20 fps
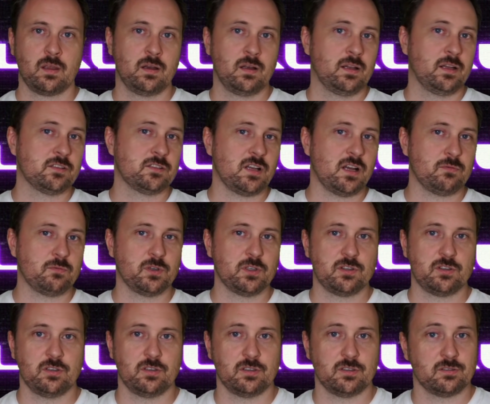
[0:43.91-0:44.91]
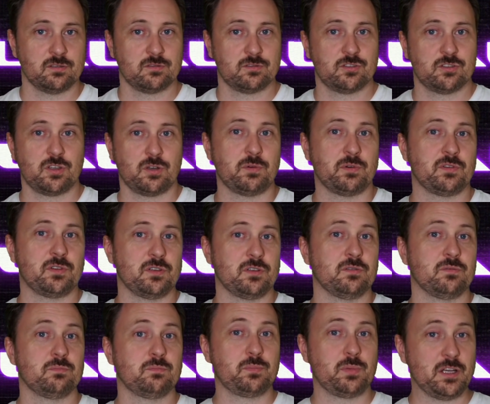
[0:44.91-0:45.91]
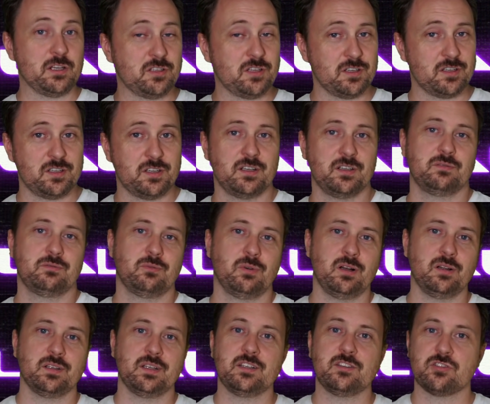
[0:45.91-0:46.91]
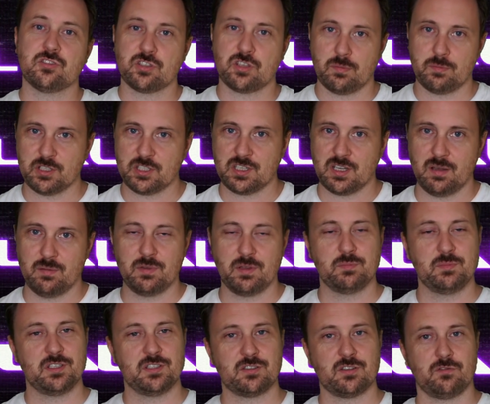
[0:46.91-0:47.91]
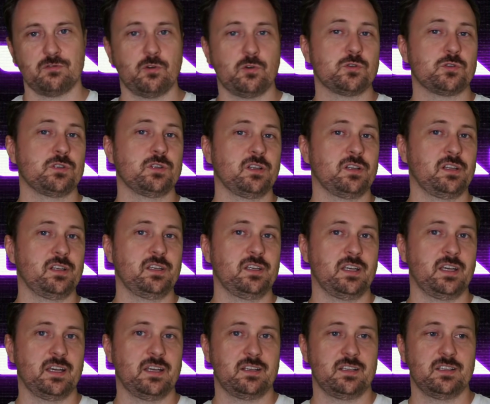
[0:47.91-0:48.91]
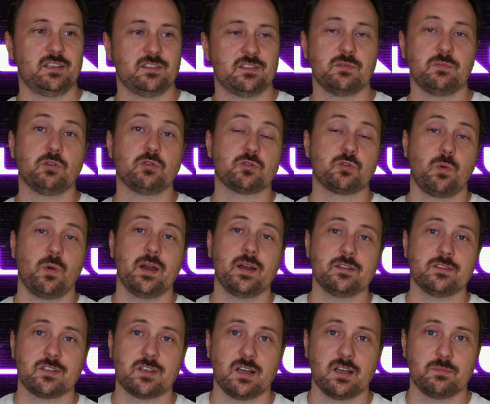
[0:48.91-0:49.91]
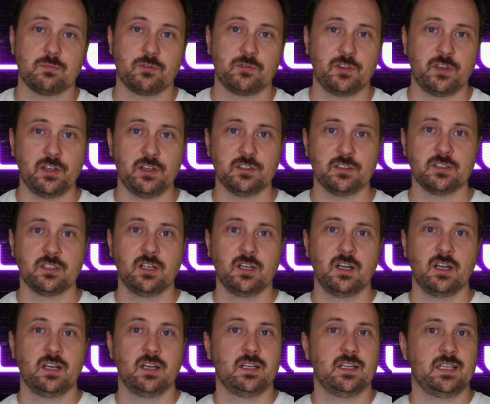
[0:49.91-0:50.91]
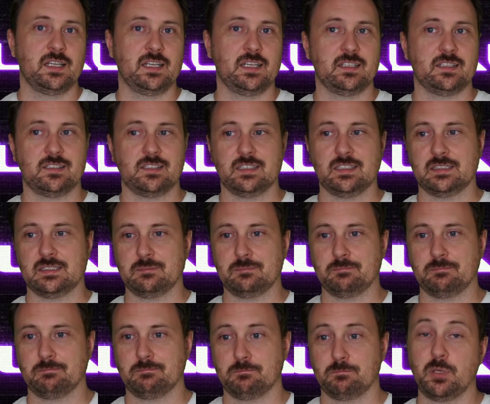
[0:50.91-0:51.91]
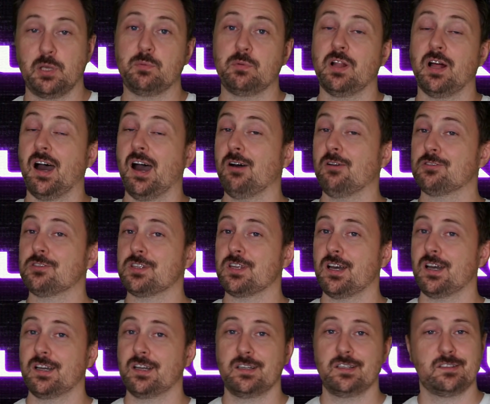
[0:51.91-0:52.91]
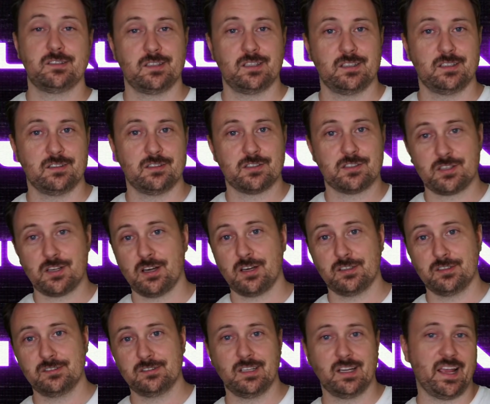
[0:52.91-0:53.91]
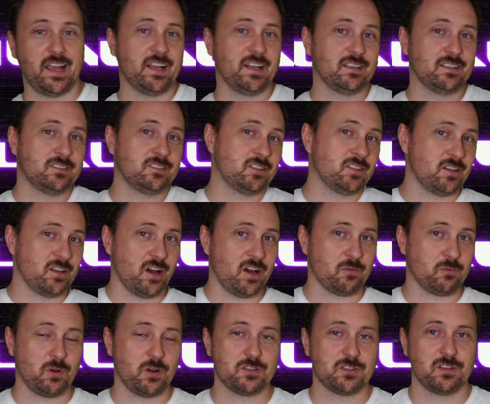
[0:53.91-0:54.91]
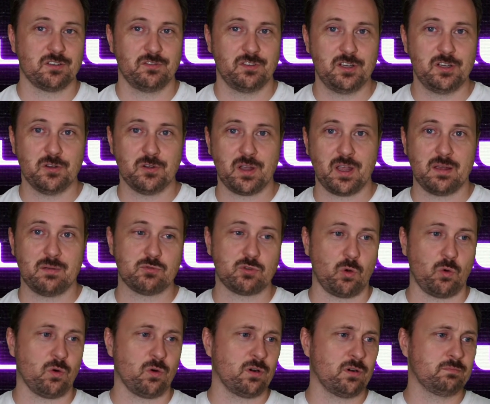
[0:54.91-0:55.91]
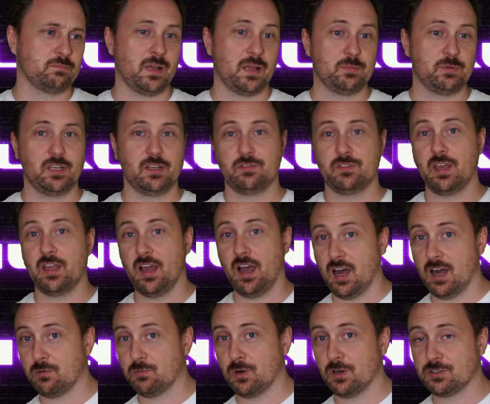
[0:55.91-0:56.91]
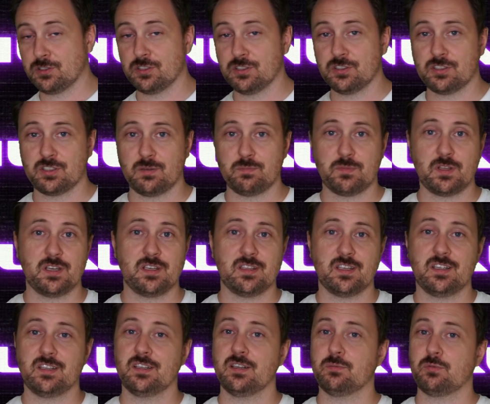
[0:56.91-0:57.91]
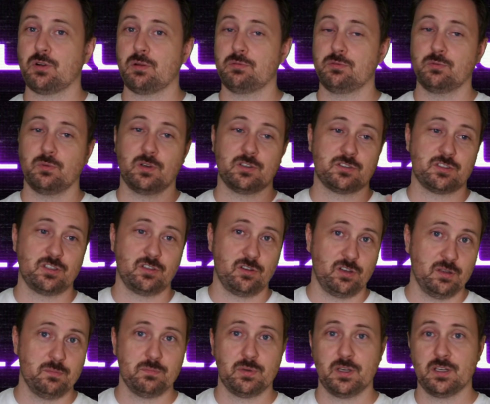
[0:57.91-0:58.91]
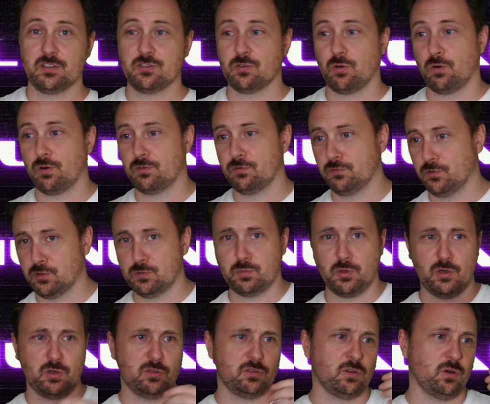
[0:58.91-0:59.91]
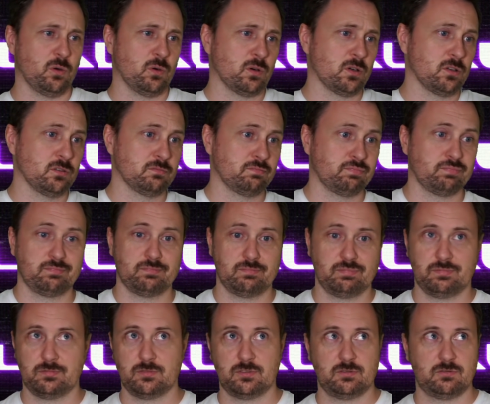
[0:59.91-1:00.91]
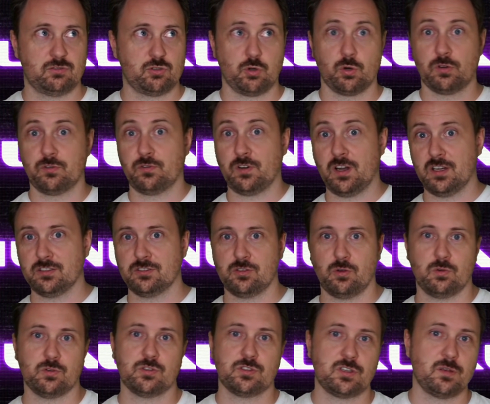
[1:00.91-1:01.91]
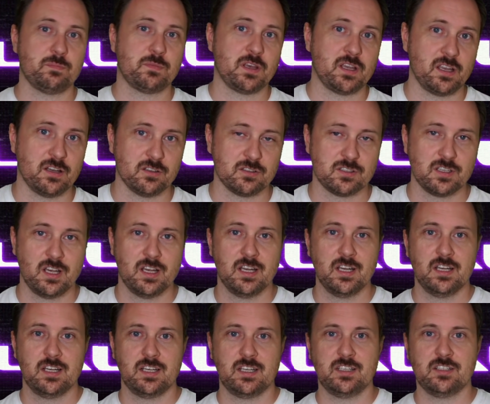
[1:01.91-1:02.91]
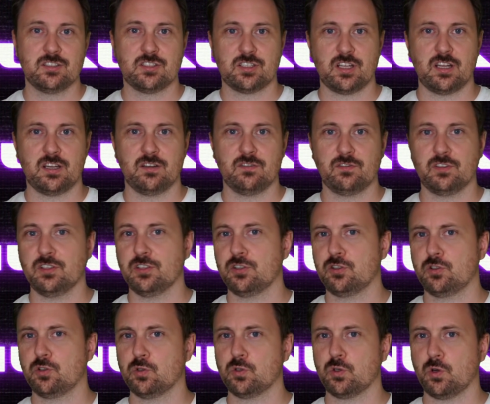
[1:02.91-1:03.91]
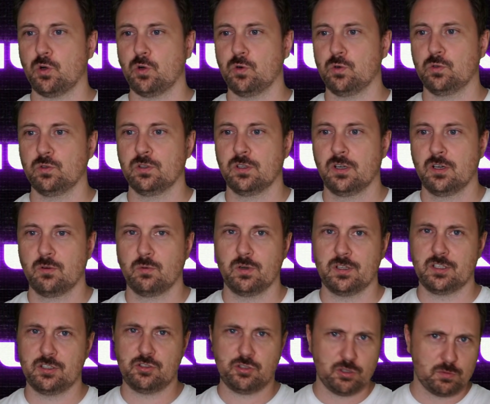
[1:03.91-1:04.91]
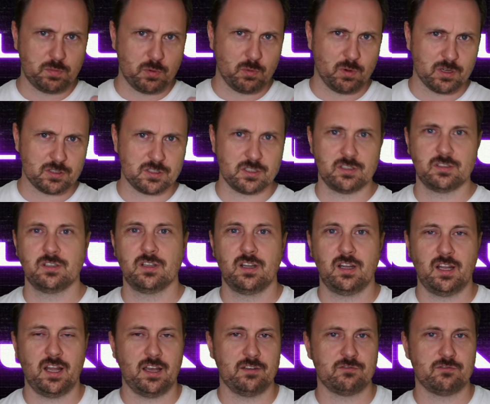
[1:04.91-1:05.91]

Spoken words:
Let's start with some of the basics here. Well, it's summertime. That means unfortunately it is the most quiet time of year. People are outside in the sun and not watching video games, or maybe if they are watching something, then they're probably watching Olympics or football or Tour de France or something else instead of the good old, what they should be watching, live